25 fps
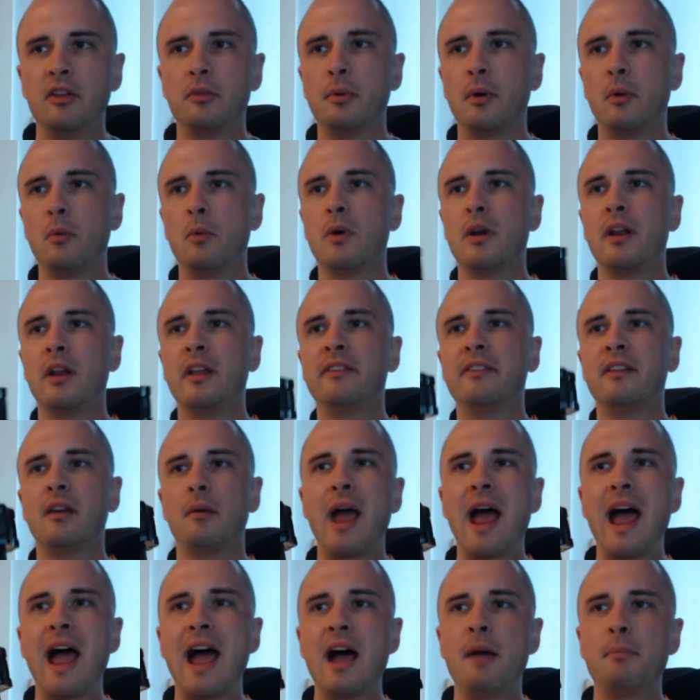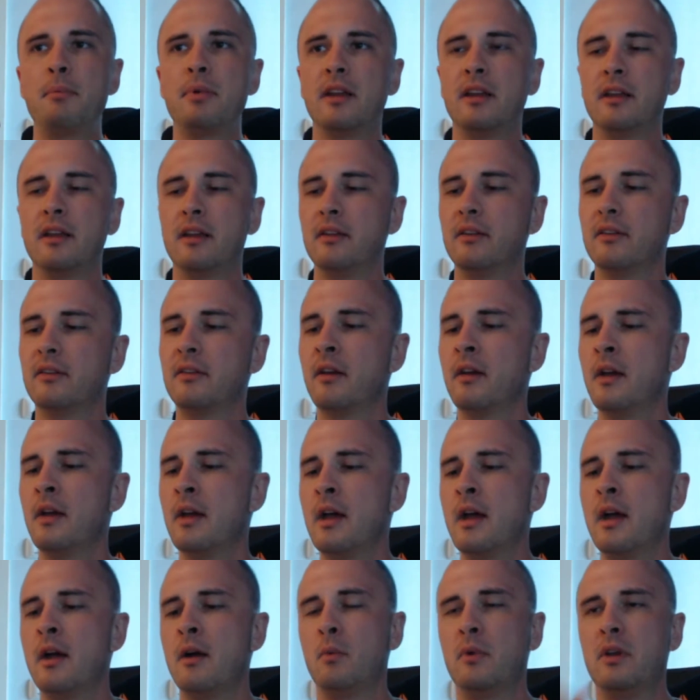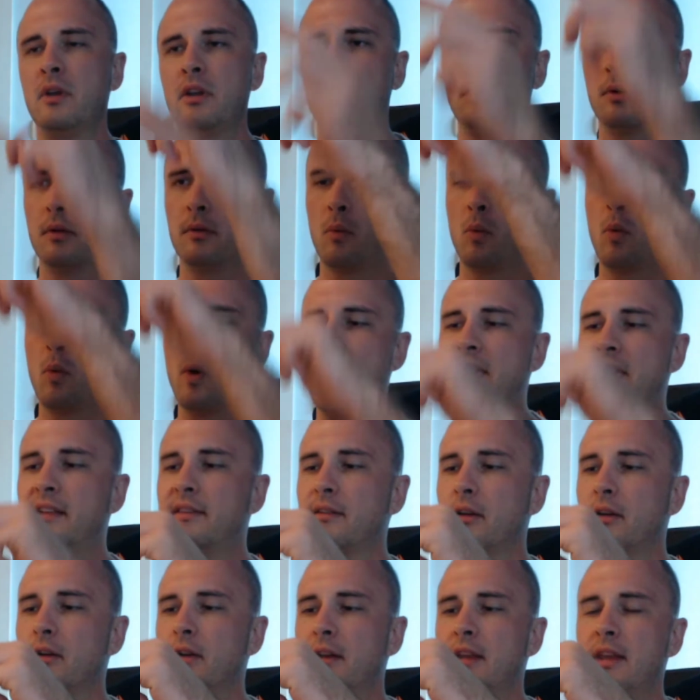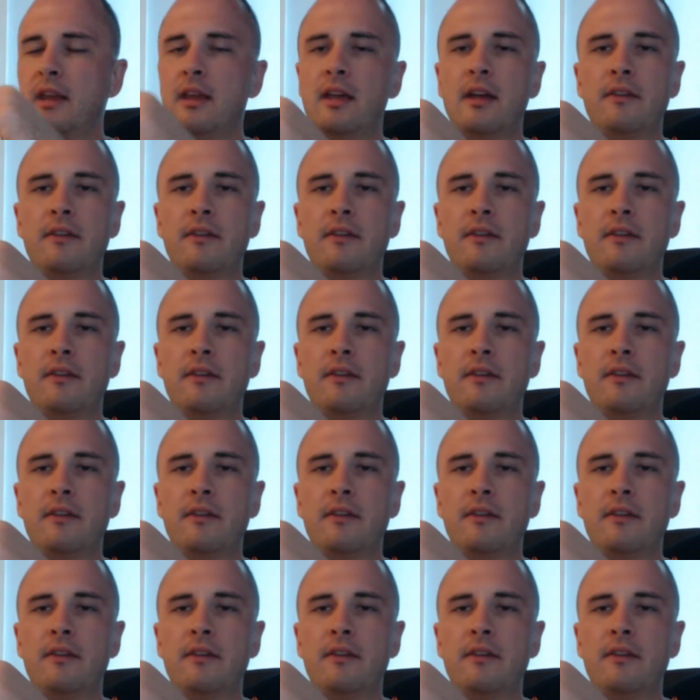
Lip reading: But what ends up happening is when you put the weights on here,